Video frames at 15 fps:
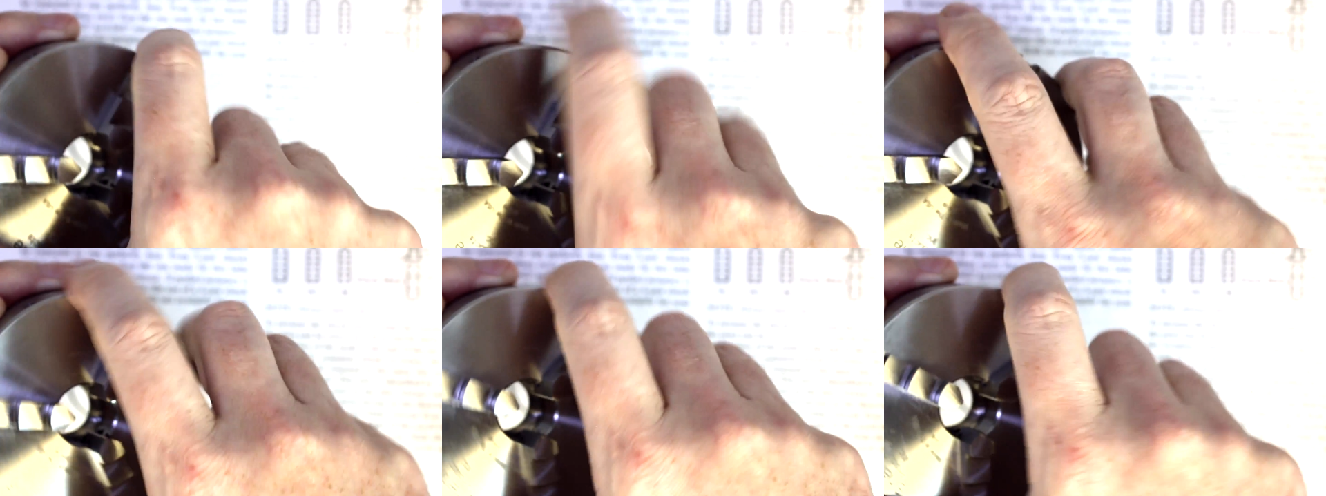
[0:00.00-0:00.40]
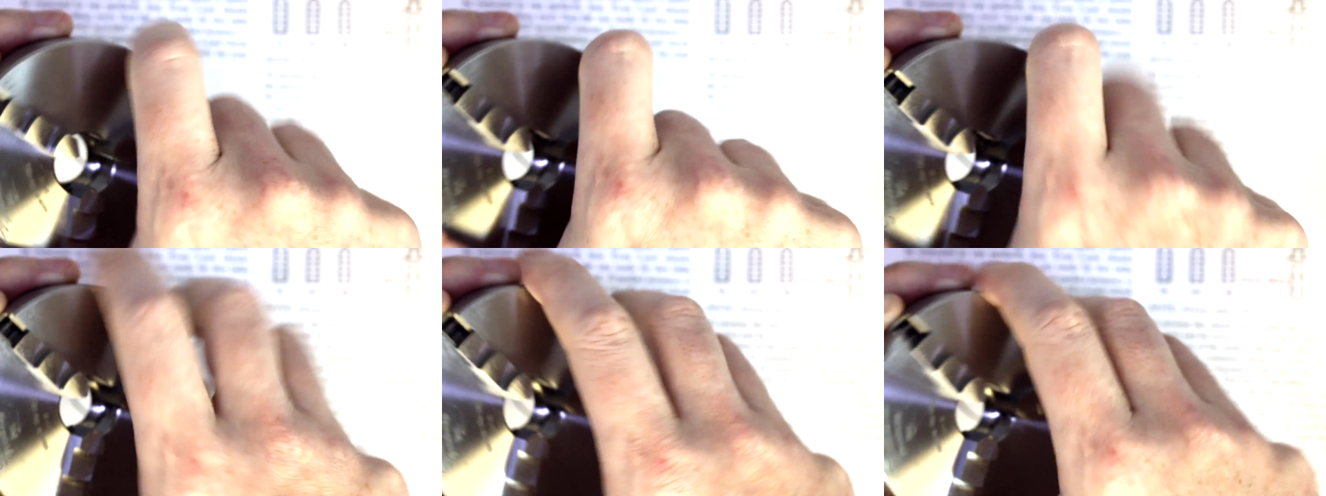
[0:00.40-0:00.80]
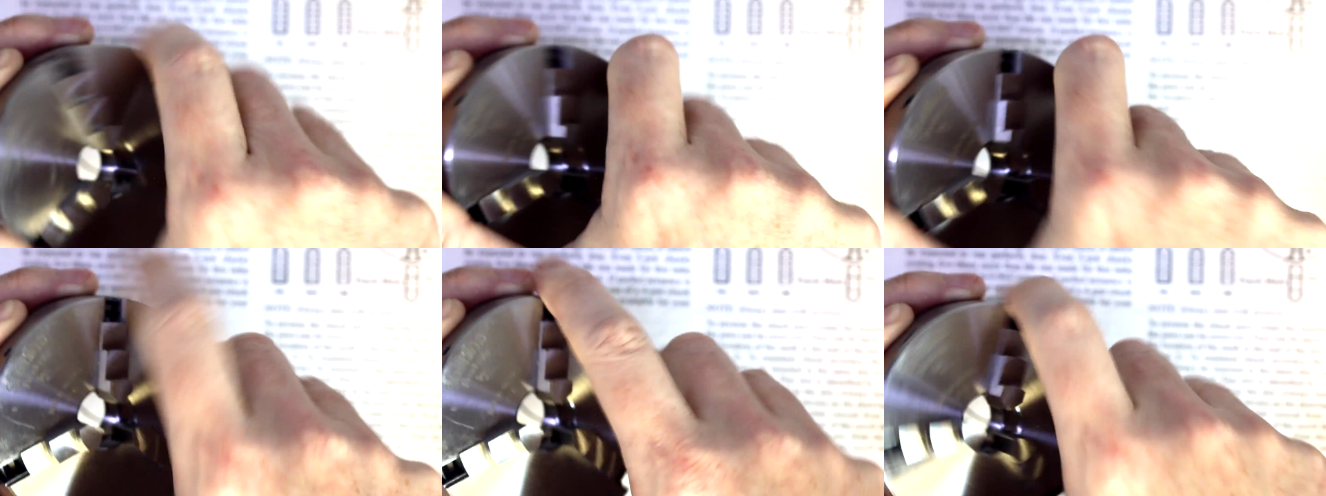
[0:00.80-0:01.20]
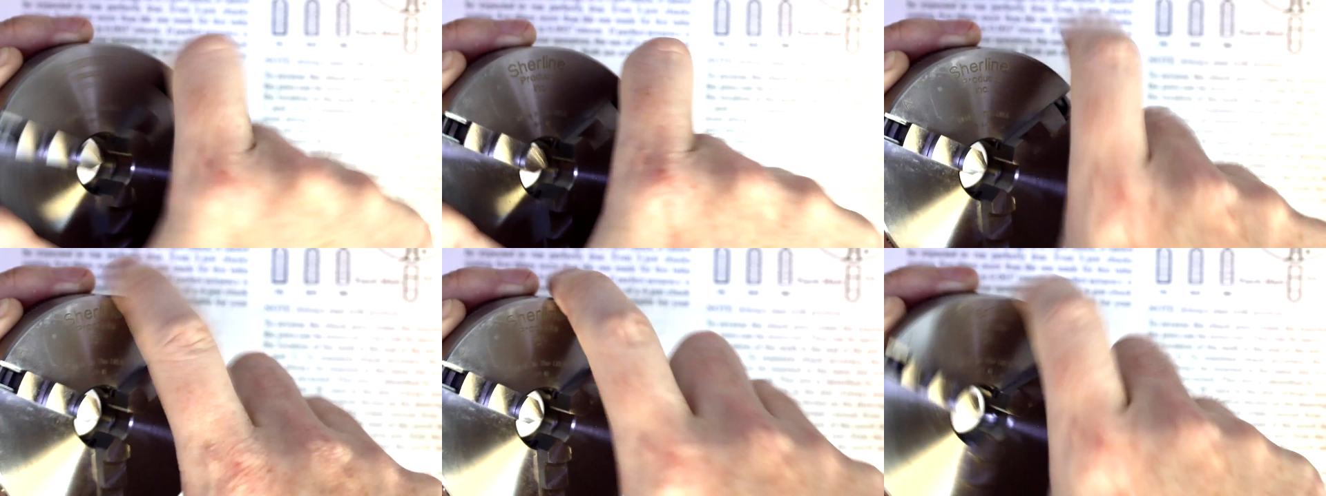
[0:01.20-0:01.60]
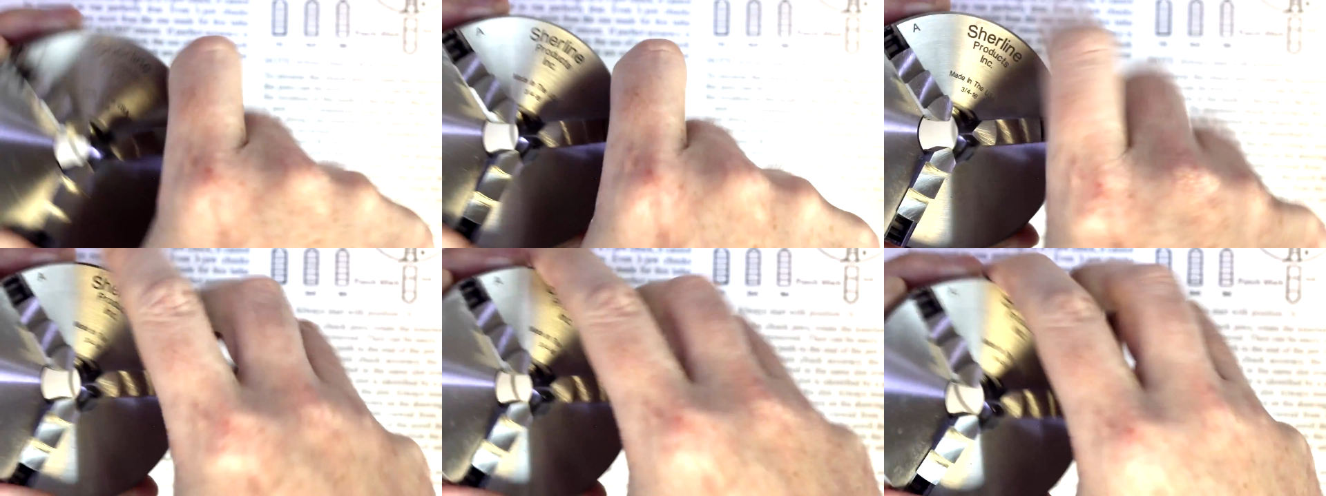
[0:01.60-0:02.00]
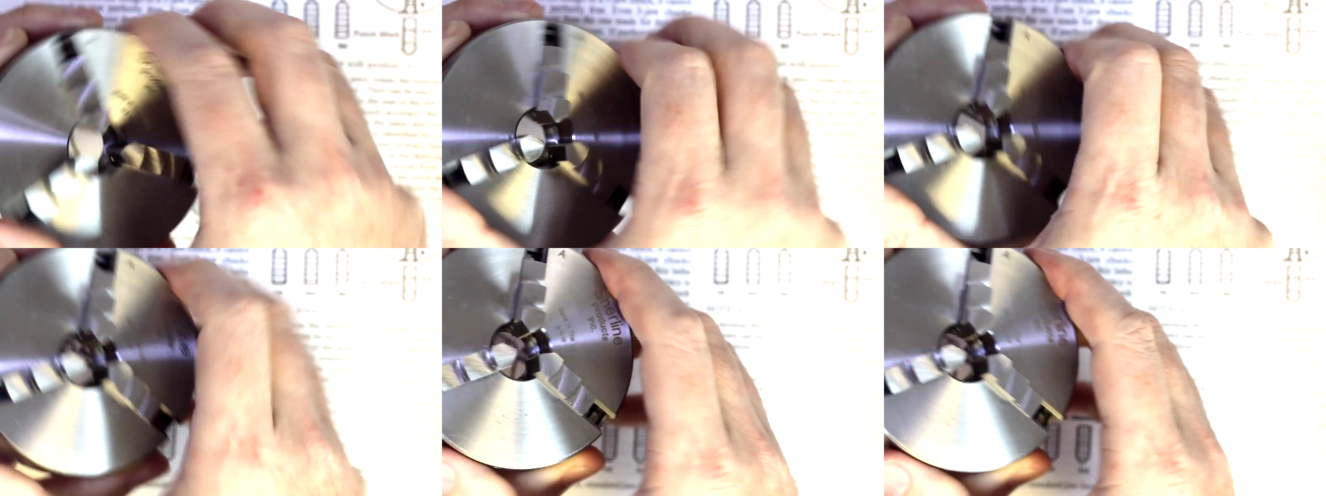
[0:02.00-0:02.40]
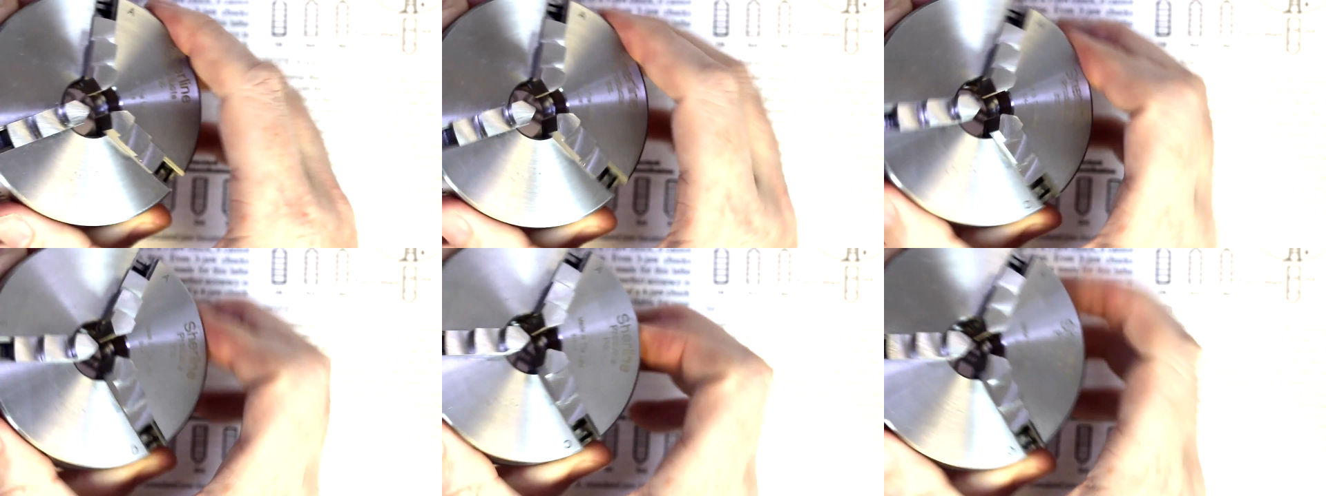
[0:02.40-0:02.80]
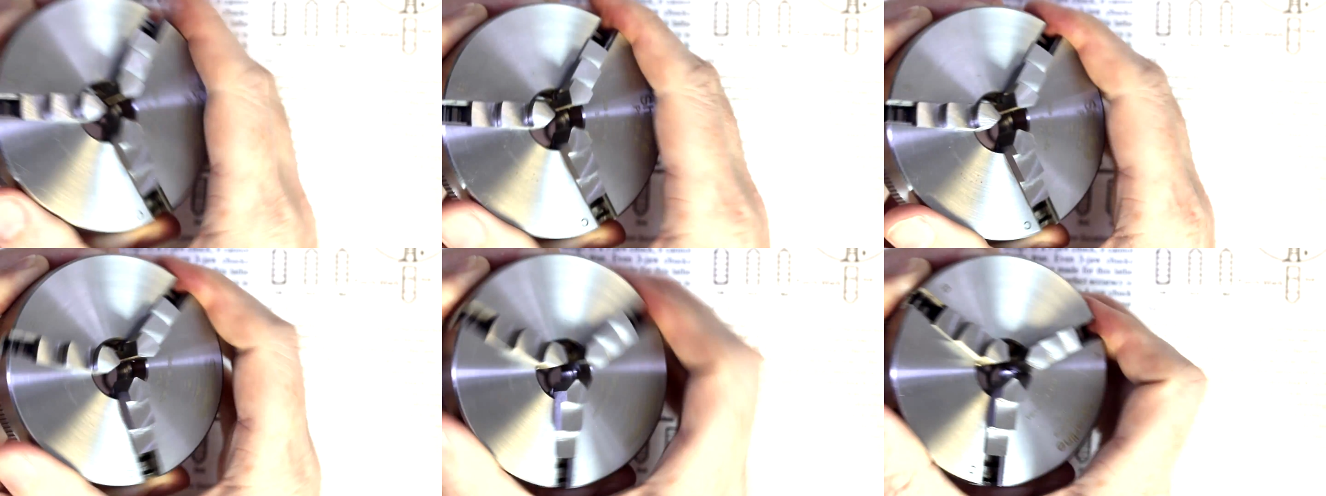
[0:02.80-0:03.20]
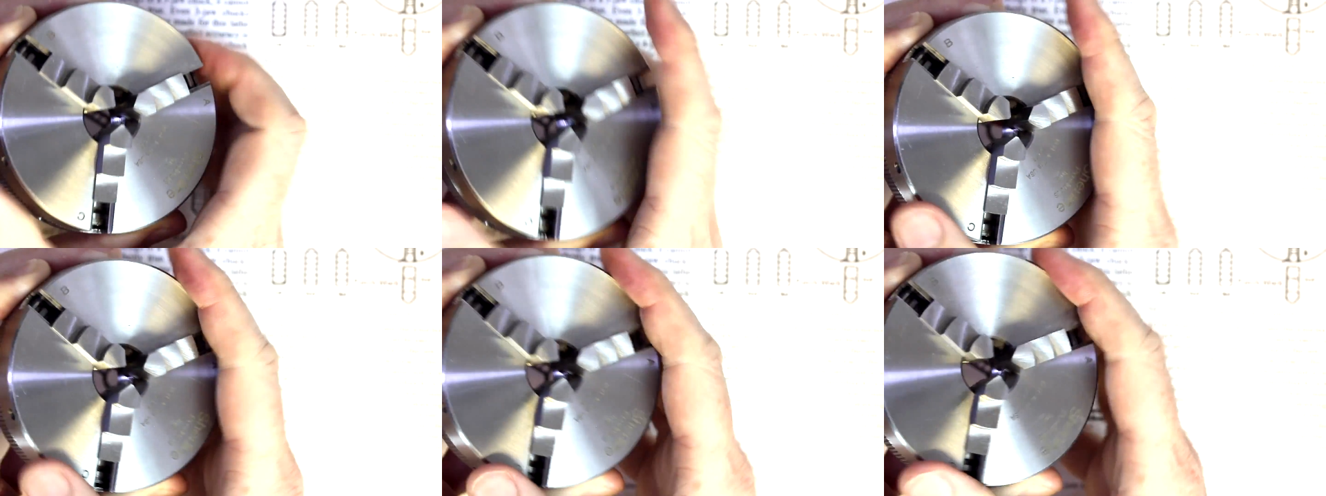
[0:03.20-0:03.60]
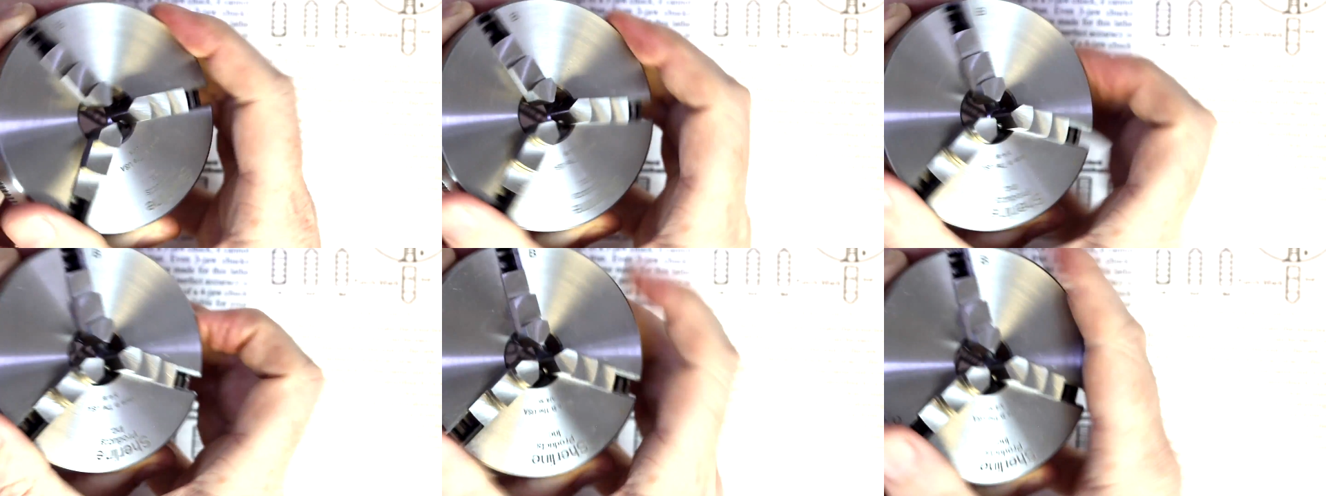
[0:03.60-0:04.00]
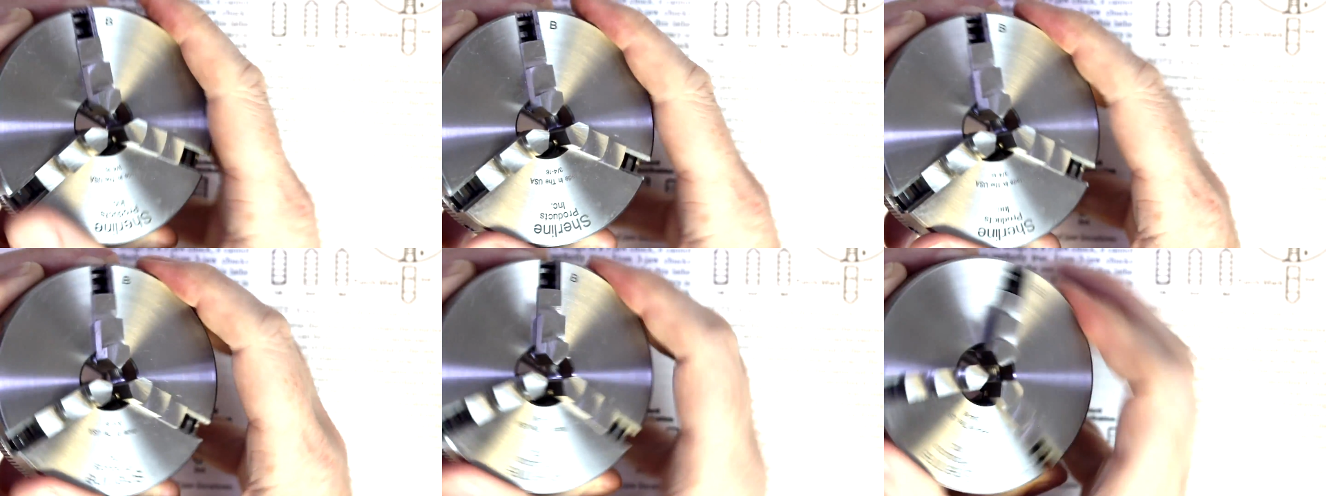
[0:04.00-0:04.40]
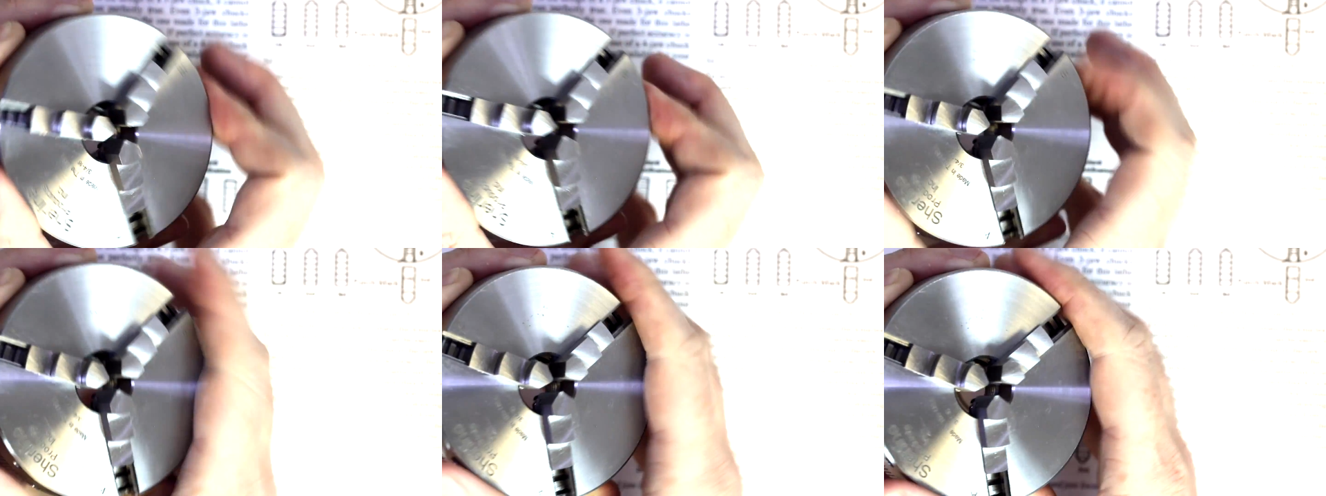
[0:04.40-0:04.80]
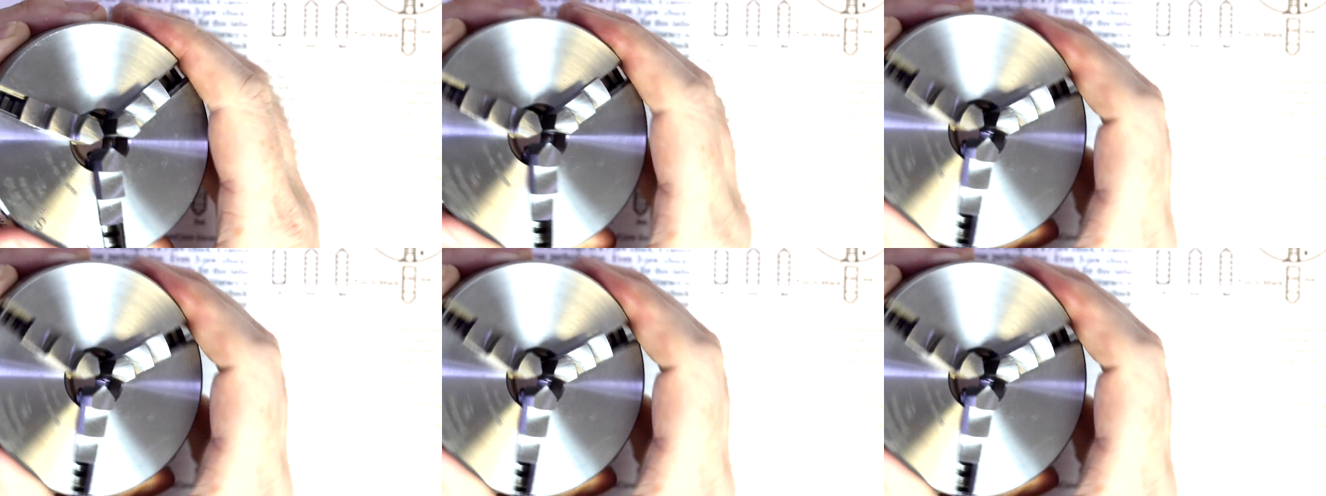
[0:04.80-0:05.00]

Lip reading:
No face is visible, so there are no lips to read.